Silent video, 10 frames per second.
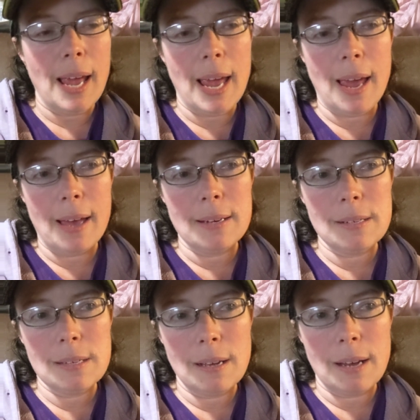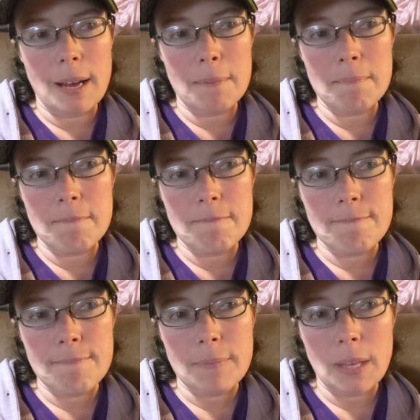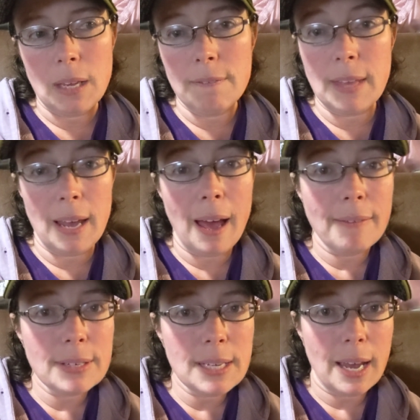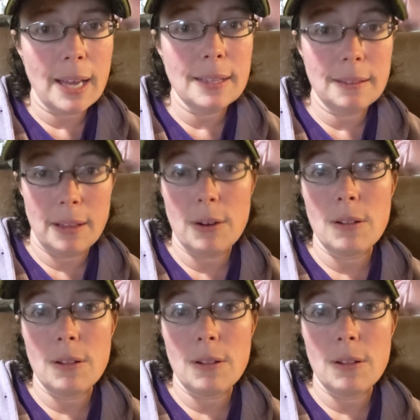And if they haven't had their